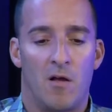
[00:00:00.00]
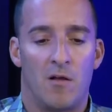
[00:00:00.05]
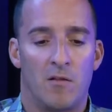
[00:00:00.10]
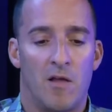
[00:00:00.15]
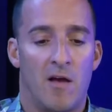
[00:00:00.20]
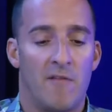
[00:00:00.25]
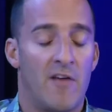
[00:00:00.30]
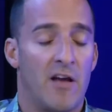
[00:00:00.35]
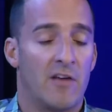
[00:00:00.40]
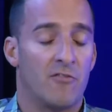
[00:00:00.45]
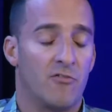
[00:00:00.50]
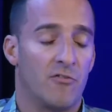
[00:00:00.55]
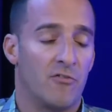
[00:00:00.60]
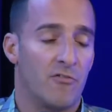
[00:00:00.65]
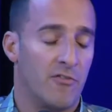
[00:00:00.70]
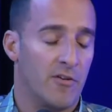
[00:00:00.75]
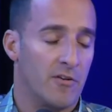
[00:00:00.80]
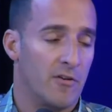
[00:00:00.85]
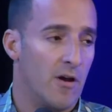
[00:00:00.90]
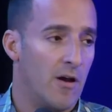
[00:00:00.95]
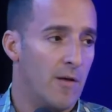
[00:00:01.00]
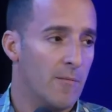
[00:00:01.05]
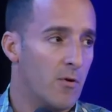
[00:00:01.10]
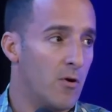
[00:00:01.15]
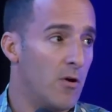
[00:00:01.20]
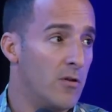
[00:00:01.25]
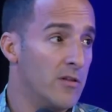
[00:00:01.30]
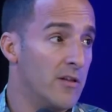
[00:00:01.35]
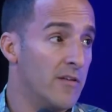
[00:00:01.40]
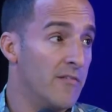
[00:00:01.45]
live-action sitcom
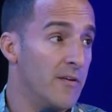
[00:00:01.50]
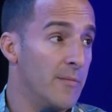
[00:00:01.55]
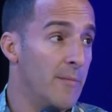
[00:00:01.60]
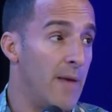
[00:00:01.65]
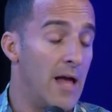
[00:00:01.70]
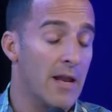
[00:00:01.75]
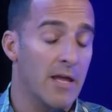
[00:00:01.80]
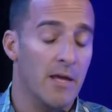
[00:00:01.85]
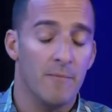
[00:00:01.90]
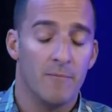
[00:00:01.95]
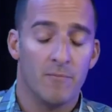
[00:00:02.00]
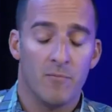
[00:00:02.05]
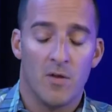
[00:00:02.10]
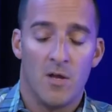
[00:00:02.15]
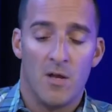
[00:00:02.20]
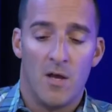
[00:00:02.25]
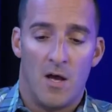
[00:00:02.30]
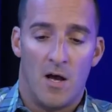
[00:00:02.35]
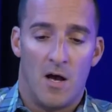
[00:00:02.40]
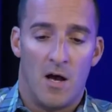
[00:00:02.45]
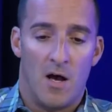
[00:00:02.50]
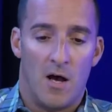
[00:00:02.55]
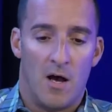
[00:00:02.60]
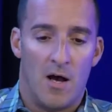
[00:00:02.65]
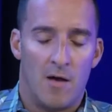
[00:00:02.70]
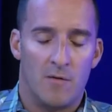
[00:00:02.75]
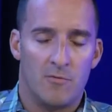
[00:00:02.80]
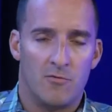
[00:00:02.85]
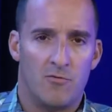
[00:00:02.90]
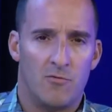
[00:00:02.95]
called Liv and Maddie.
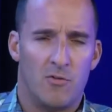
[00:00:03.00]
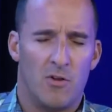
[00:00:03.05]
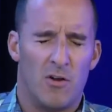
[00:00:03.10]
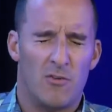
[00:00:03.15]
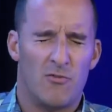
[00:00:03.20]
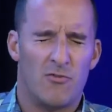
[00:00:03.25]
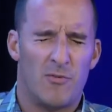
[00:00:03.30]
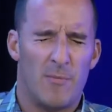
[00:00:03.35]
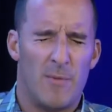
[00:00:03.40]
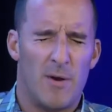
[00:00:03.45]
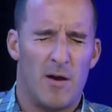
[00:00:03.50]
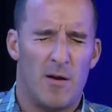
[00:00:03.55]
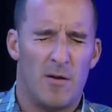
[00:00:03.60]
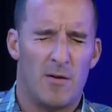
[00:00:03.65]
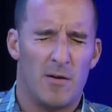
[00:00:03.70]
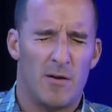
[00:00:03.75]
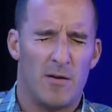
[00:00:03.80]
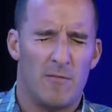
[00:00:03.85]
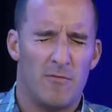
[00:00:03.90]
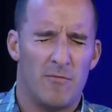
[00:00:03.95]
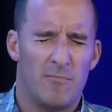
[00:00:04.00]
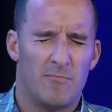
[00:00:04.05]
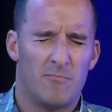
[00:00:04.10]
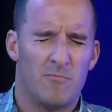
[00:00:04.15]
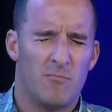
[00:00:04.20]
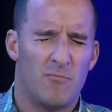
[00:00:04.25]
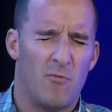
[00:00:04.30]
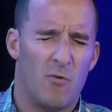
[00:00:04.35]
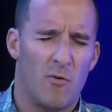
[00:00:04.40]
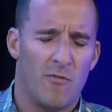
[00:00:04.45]
Launched about
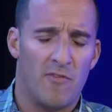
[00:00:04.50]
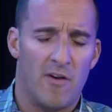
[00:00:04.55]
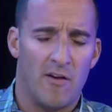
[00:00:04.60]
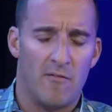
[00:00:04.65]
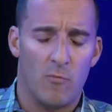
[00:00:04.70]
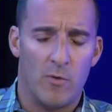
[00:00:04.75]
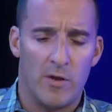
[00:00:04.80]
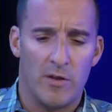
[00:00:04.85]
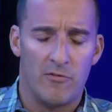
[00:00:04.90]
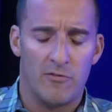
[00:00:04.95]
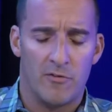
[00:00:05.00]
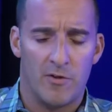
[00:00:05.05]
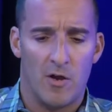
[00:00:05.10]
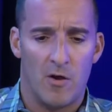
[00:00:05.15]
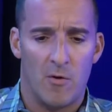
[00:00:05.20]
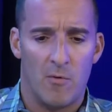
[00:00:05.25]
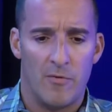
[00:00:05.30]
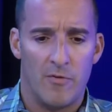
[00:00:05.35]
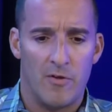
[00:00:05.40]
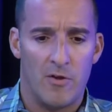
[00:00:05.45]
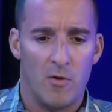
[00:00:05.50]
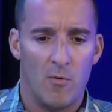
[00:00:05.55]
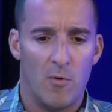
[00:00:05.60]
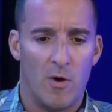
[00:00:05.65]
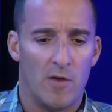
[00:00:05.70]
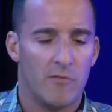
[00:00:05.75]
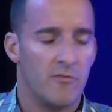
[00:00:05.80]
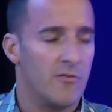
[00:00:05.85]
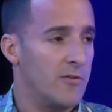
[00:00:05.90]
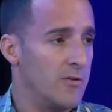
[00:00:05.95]
4 or 5 weeks ago in the
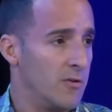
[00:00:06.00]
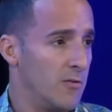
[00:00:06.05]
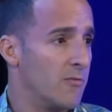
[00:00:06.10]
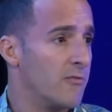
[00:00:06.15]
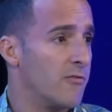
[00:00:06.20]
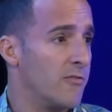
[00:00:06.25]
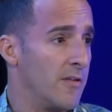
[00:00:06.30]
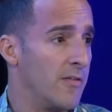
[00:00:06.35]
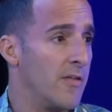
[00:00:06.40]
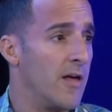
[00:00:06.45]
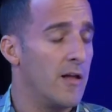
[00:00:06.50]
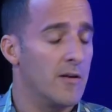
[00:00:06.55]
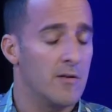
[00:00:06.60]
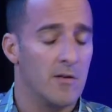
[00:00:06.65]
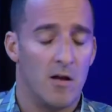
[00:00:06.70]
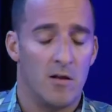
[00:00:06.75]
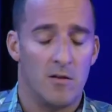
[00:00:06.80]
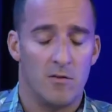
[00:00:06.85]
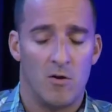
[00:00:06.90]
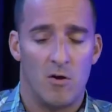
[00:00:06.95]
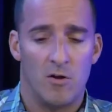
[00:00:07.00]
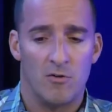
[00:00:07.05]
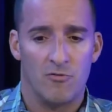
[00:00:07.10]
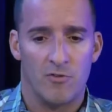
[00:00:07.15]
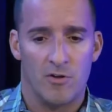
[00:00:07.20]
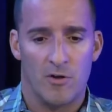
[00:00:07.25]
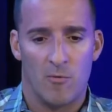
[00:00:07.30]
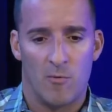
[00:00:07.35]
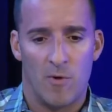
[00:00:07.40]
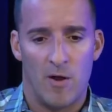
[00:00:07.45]
U.S., and you'll see that
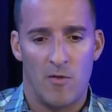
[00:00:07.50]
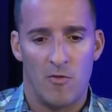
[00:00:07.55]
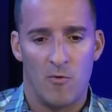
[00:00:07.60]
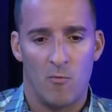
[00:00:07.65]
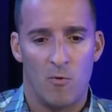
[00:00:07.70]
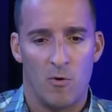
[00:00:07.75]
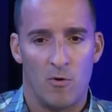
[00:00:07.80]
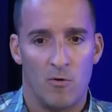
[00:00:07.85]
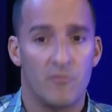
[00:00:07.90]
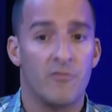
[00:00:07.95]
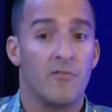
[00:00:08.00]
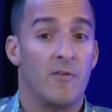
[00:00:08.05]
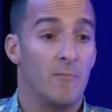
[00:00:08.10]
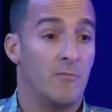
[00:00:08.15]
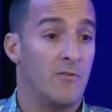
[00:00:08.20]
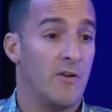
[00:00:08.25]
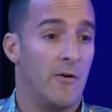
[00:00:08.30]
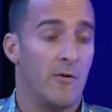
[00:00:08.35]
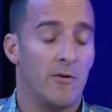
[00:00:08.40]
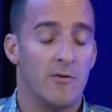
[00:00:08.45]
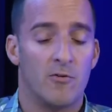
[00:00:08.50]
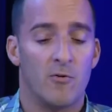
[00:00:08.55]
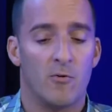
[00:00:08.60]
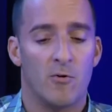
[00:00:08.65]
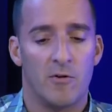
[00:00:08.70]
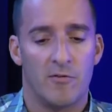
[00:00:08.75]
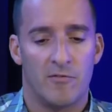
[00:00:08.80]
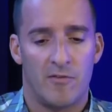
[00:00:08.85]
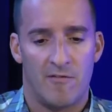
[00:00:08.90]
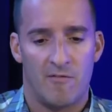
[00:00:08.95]
launching around the world. Some
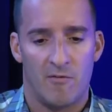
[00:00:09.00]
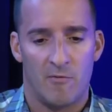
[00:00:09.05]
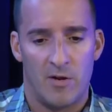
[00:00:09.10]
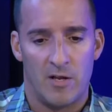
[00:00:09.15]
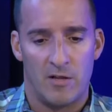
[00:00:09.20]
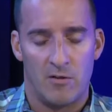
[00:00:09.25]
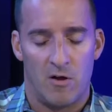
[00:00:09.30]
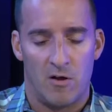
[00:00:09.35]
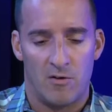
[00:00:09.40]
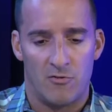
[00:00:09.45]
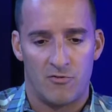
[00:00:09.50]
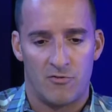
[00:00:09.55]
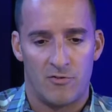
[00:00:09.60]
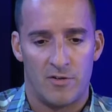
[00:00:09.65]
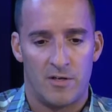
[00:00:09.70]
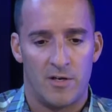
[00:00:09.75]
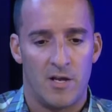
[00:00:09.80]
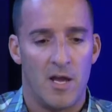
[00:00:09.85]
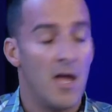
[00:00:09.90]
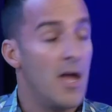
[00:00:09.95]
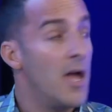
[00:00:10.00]
territories have already launched it.